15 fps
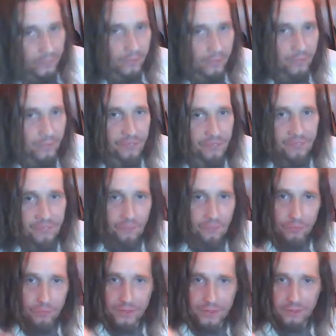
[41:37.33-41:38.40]
since
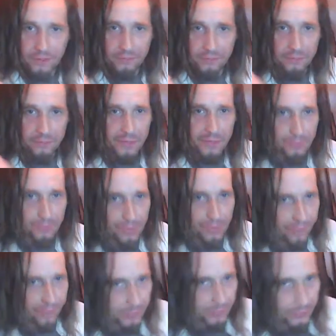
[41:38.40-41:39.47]
owning the Manuel
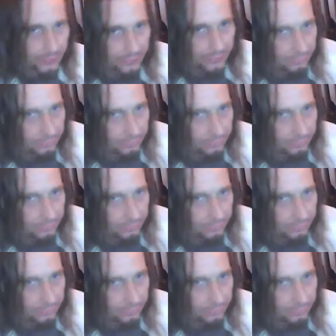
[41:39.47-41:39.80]
Remundu,